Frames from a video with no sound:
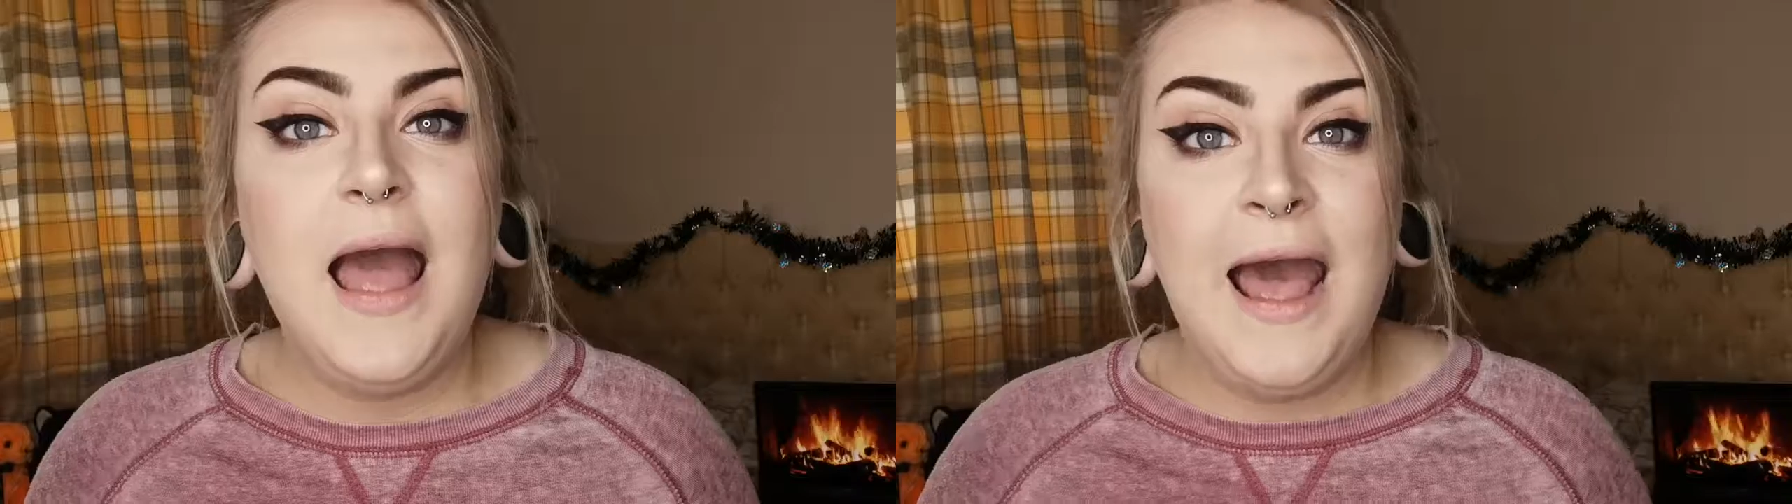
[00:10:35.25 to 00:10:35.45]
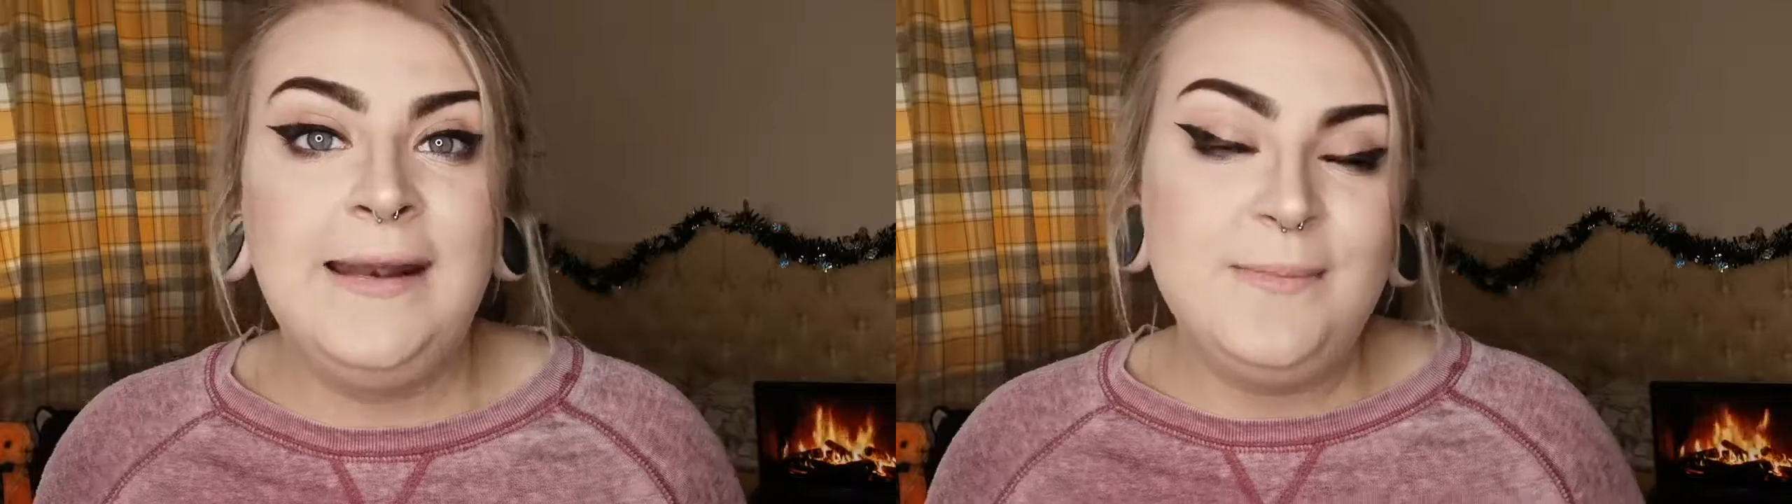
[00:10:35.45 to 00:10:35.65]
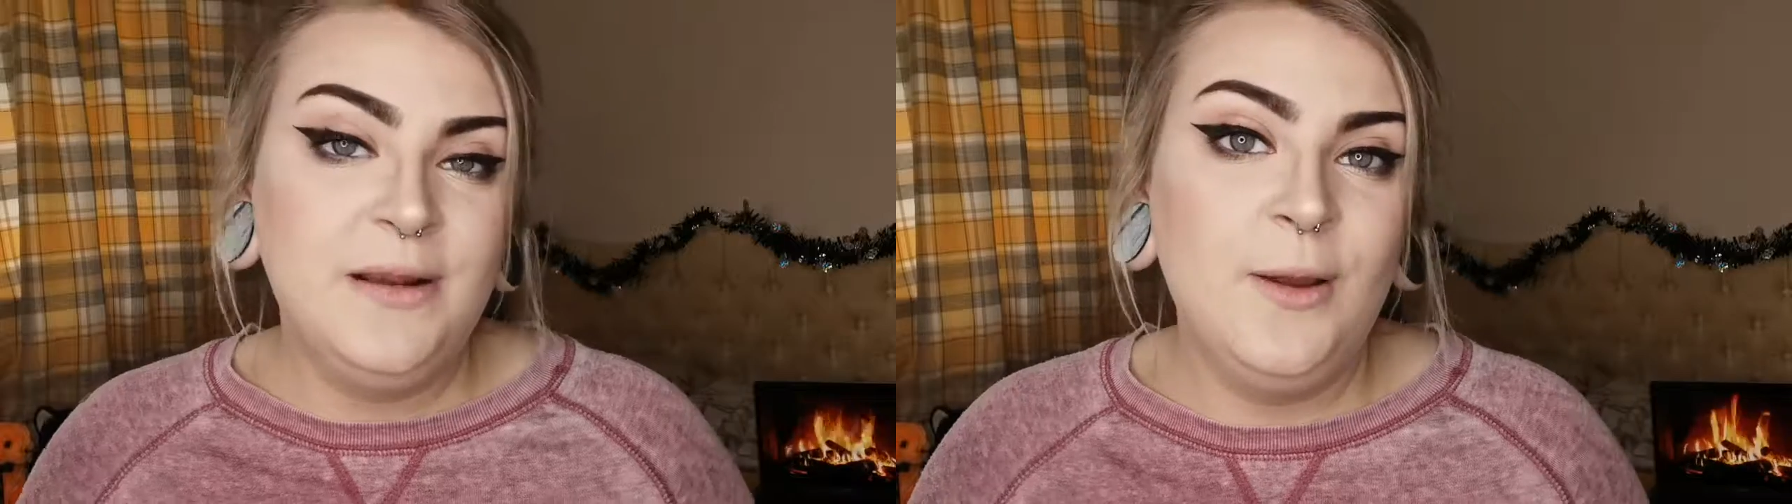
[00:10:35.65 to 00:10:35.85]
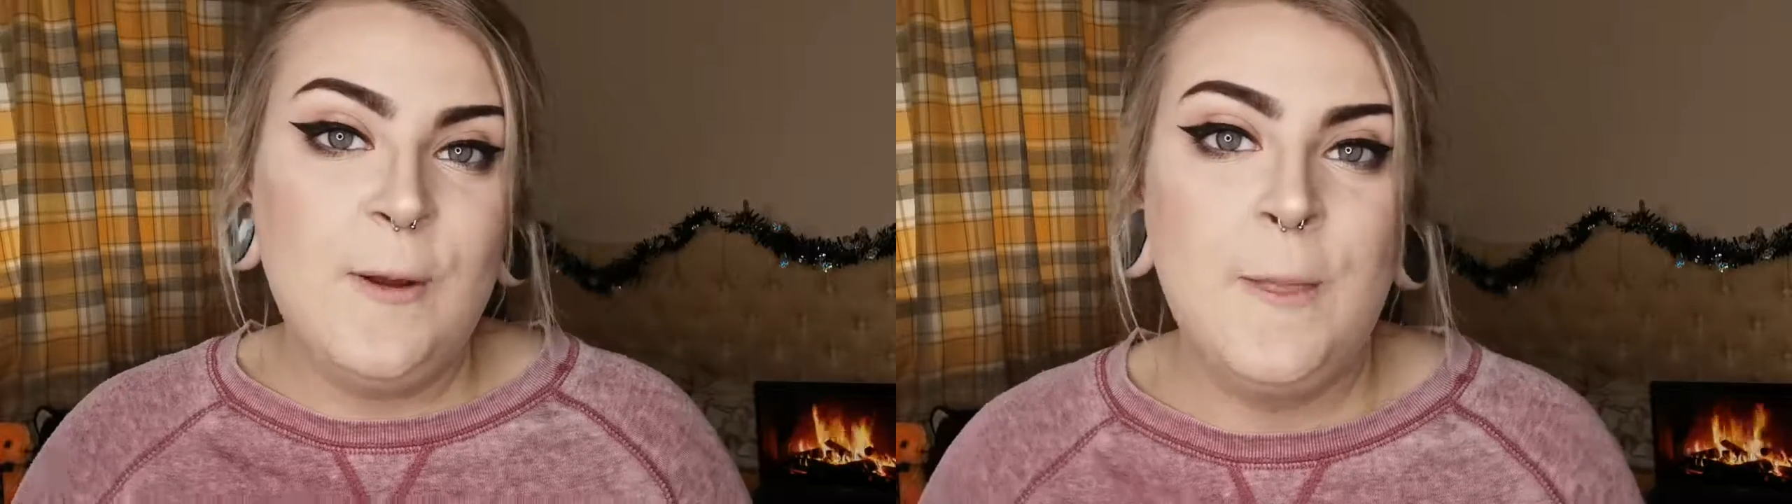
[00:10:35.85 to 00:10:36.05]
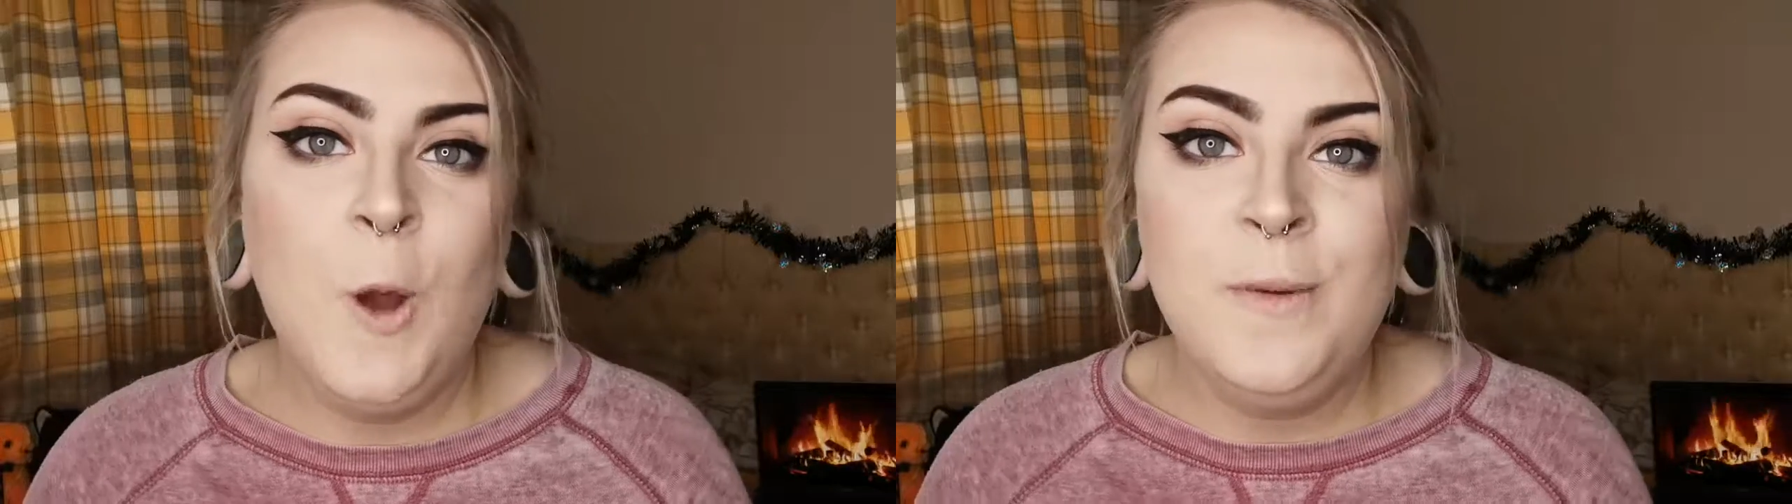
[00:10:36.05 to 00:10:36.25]
And let me know in
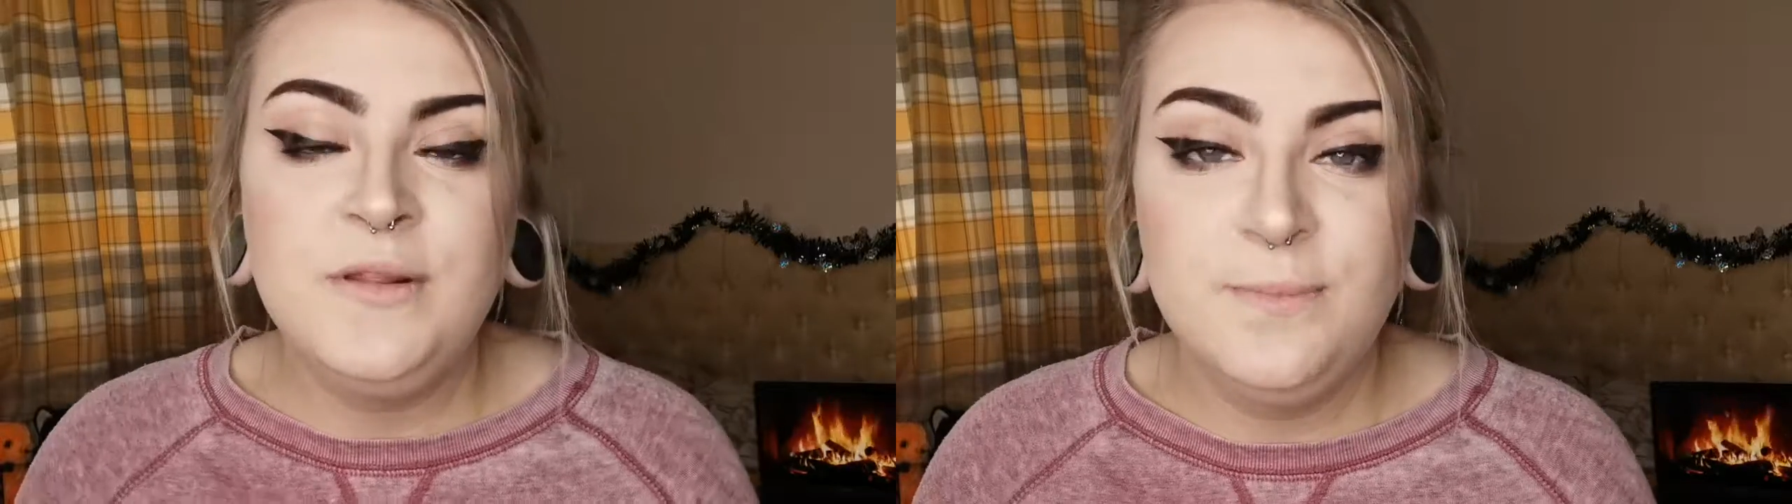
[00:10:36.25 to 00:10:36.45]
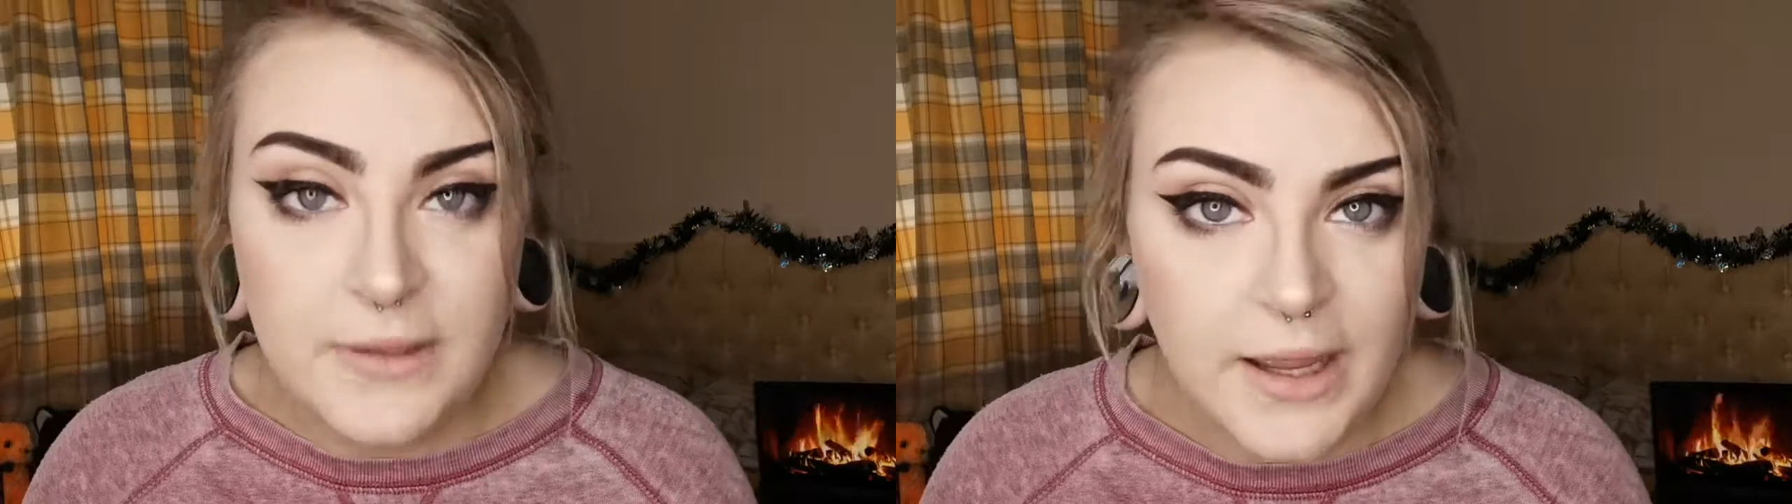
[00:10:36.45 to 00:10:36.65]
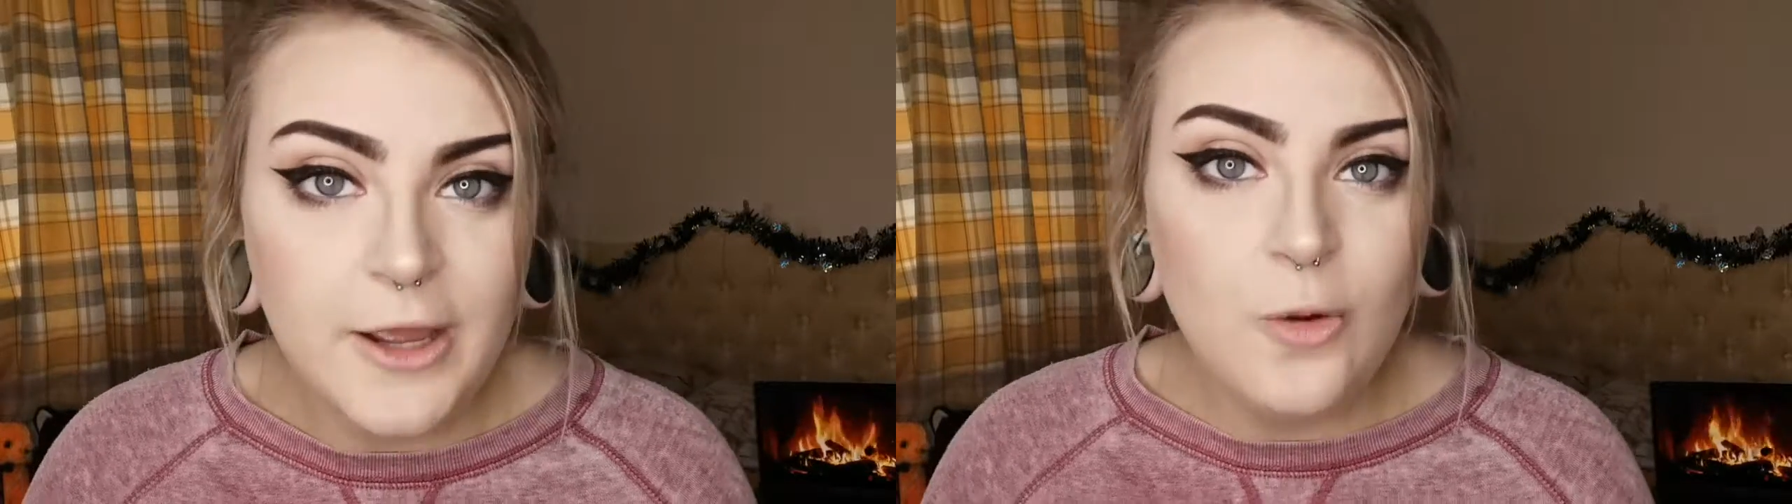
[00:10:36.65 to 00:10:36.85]
the comments below,